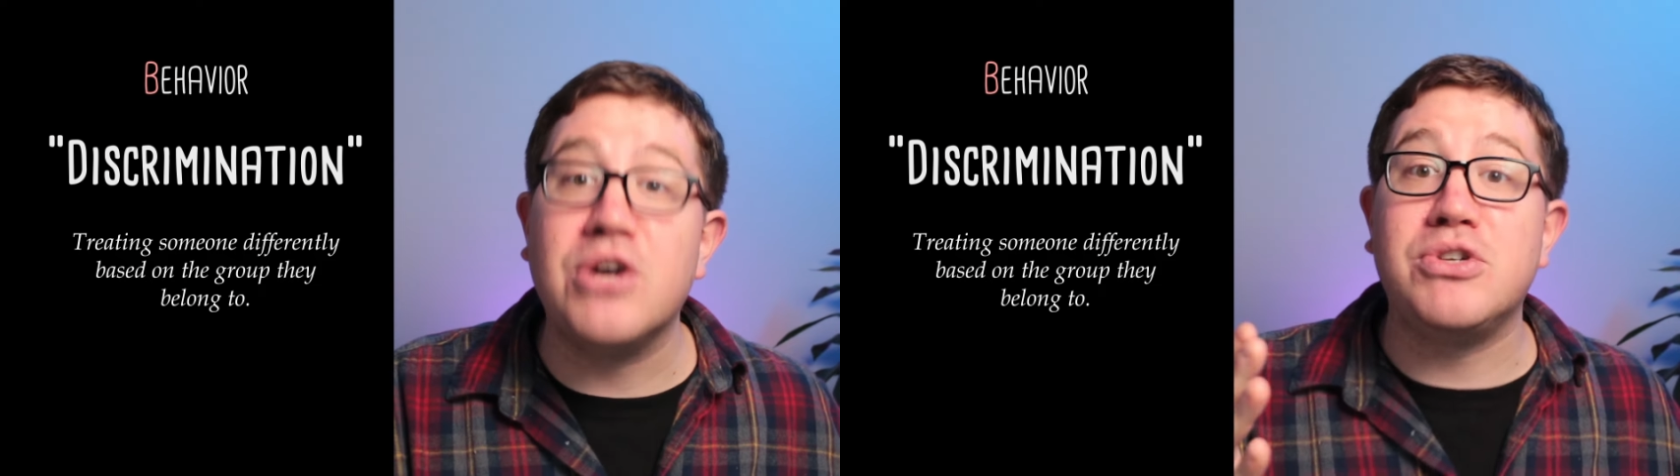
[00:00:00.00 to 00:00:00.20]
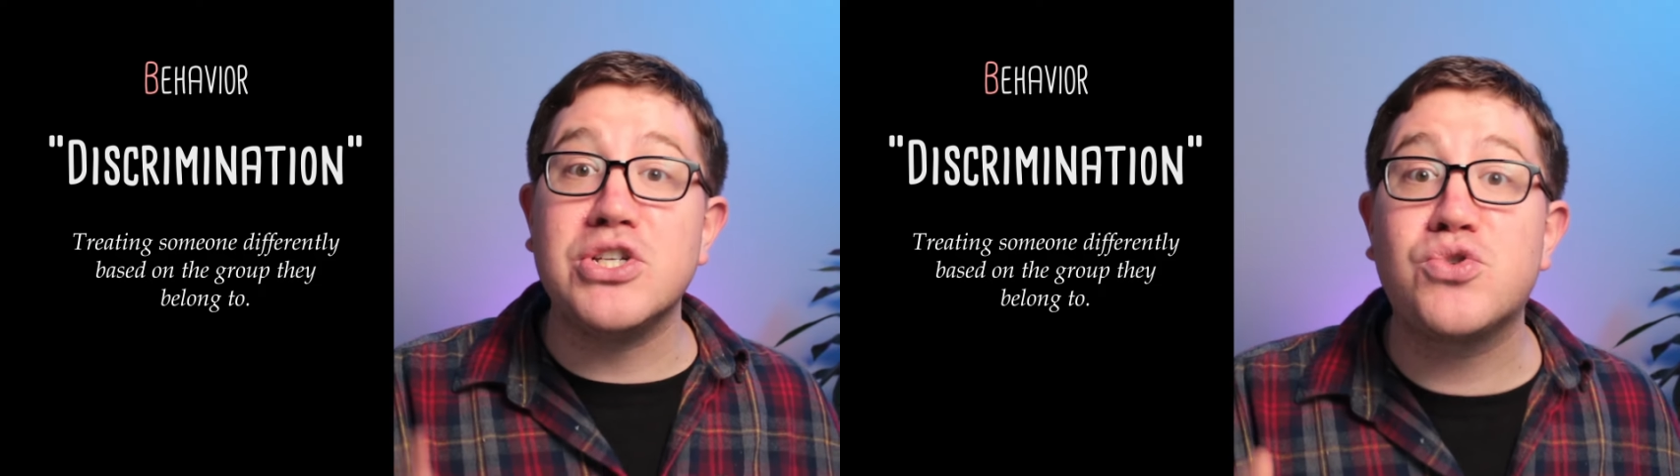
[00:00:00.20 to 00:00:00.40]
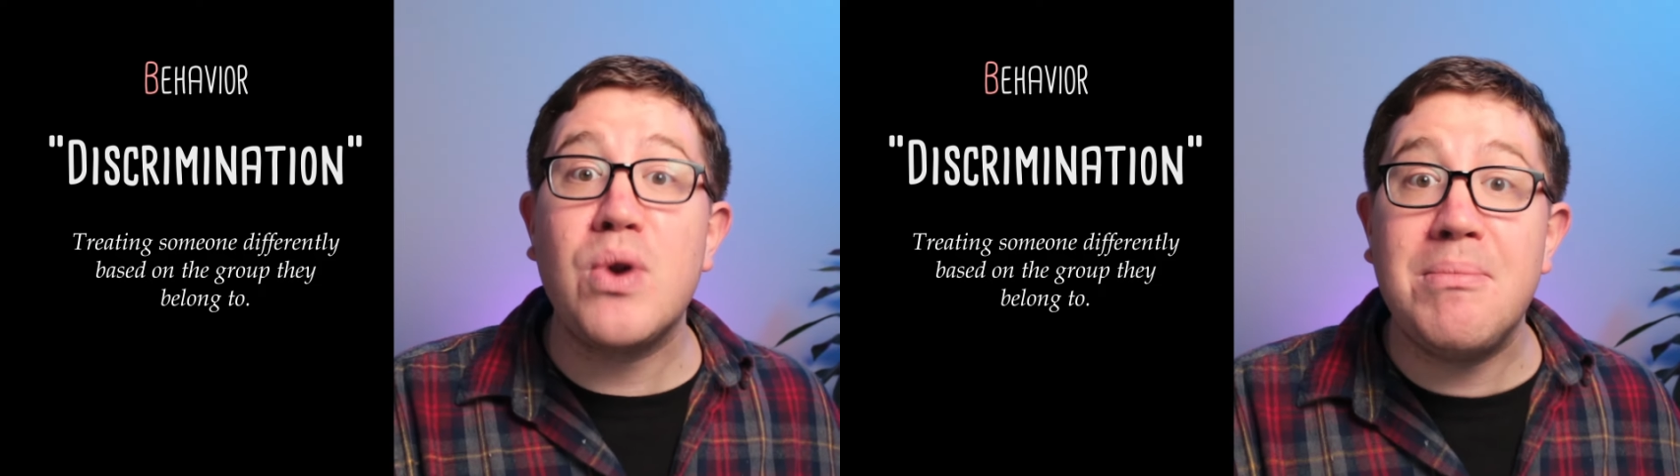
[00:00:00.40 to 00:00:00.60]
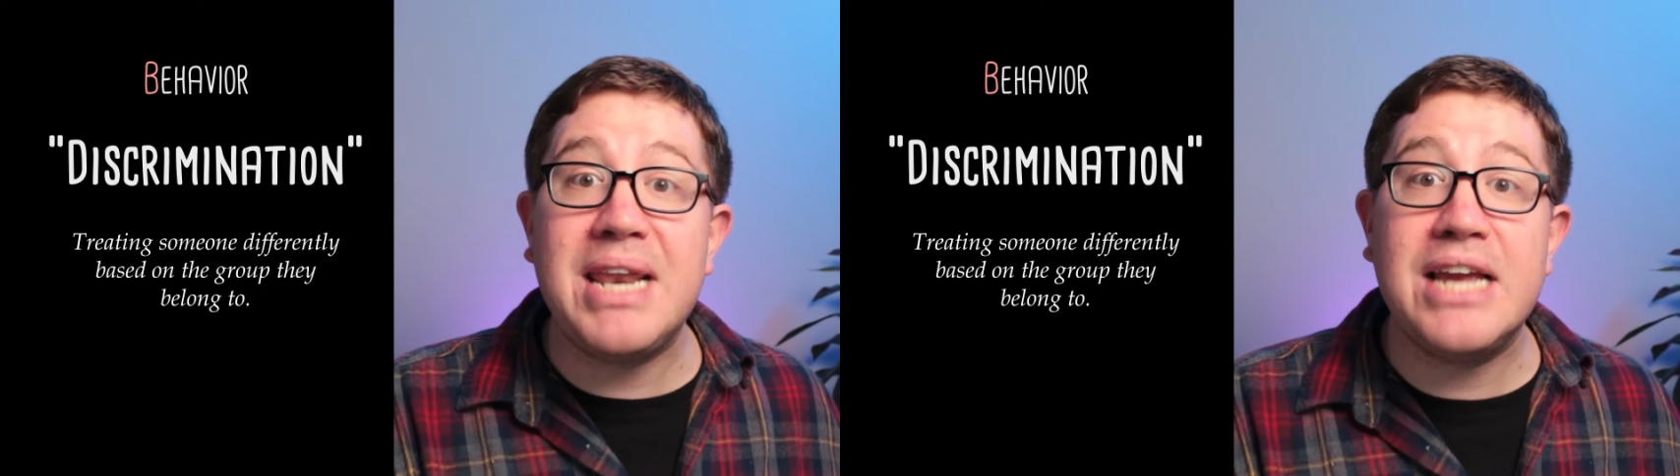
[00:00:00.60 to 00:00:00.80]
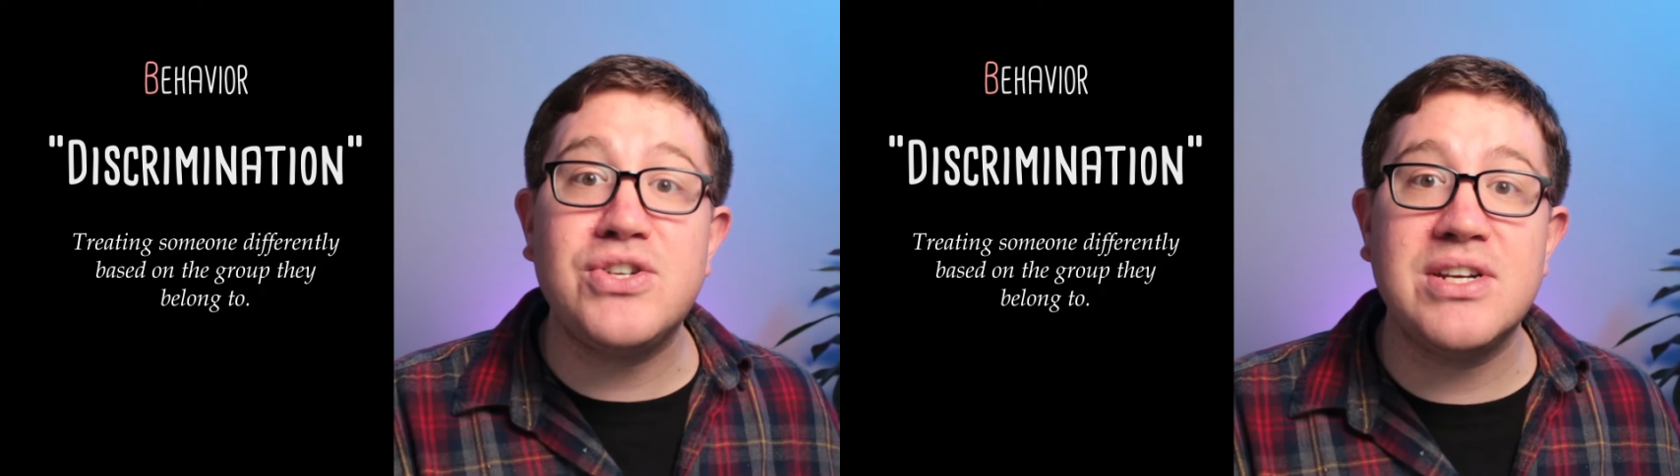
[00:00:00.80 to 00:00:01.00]

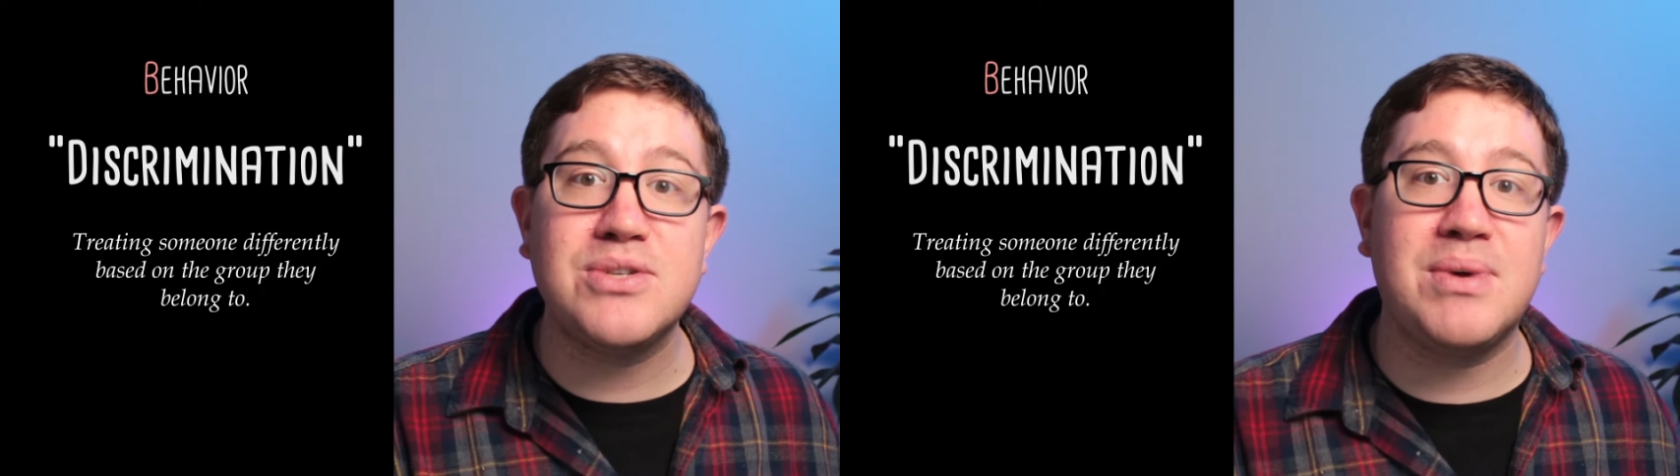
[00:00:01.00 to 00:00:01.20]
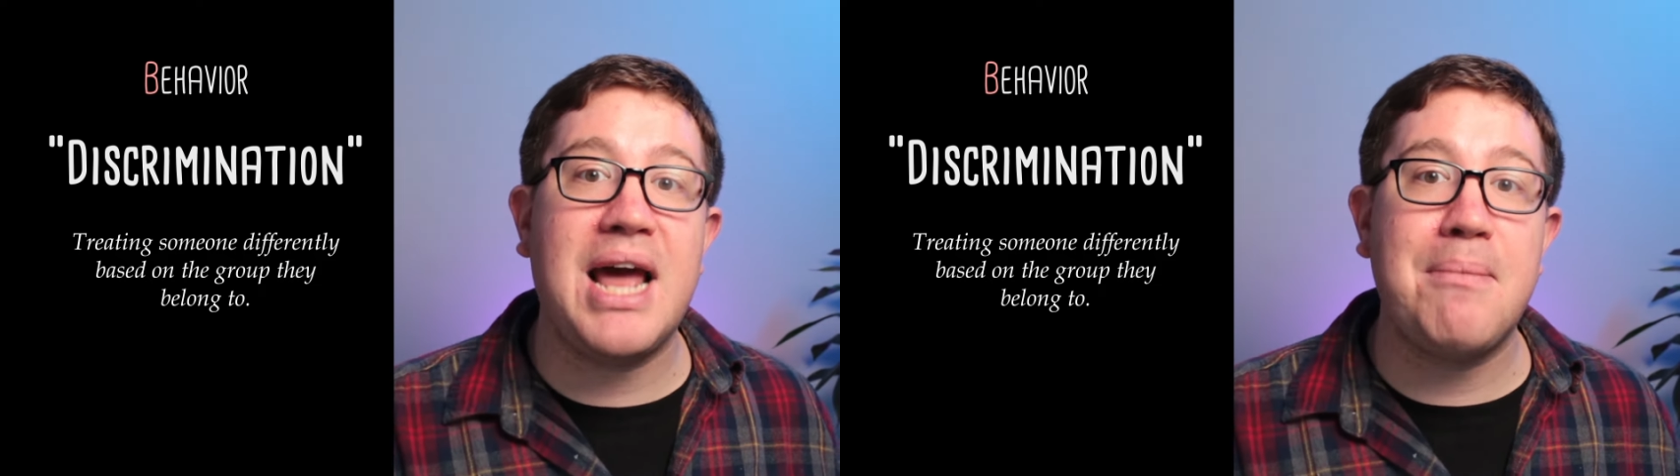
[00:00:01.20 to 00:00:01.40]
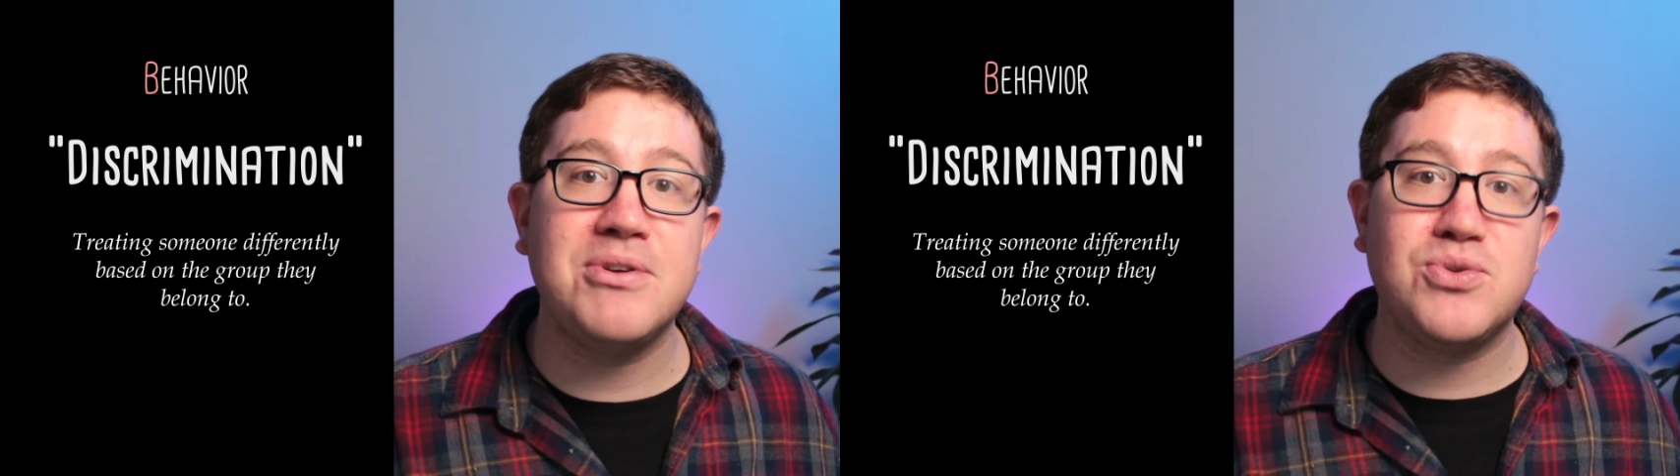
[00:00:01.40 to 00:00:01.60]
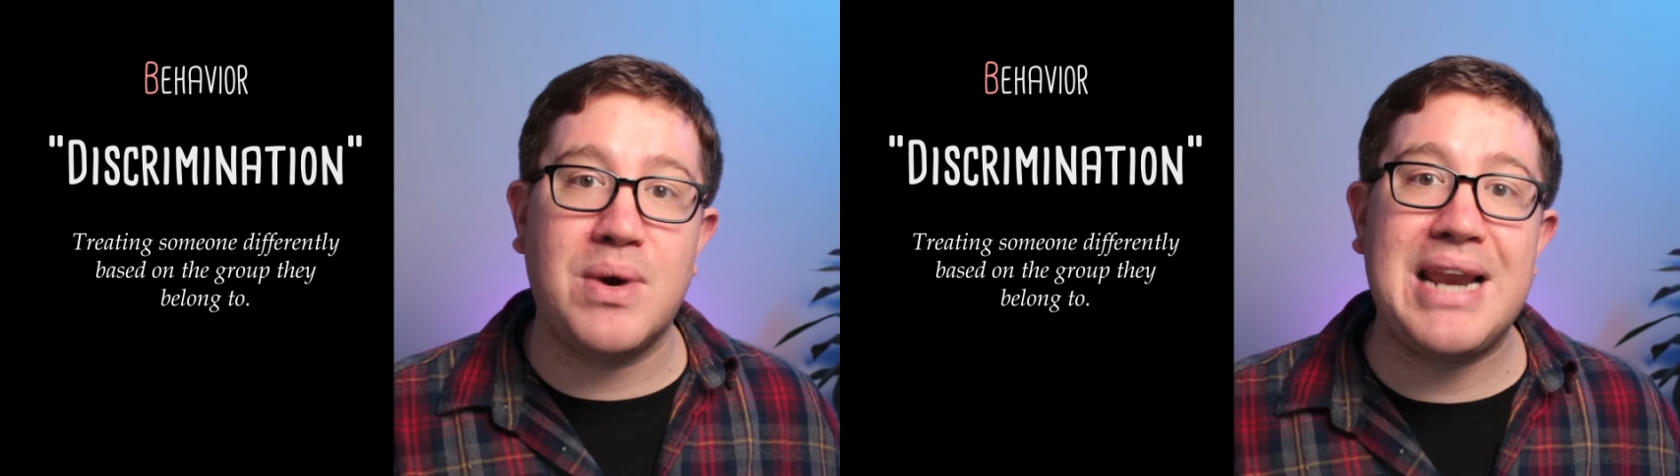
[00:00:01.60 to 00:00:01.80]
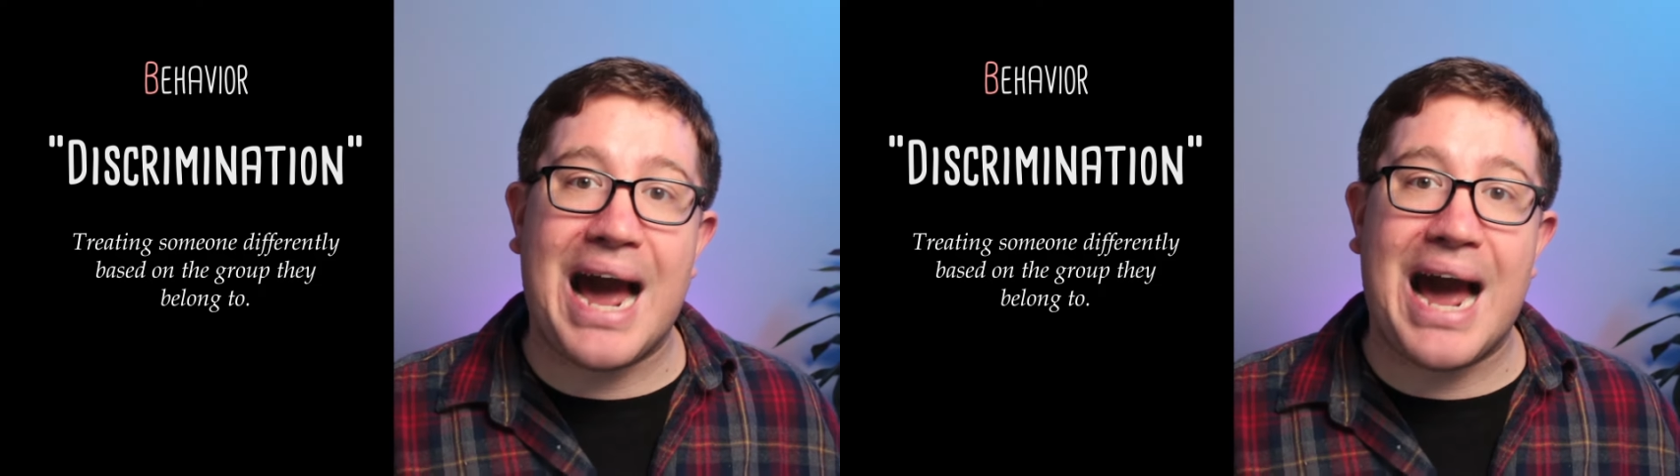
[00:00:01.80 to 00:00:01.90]
discrimination is what happens when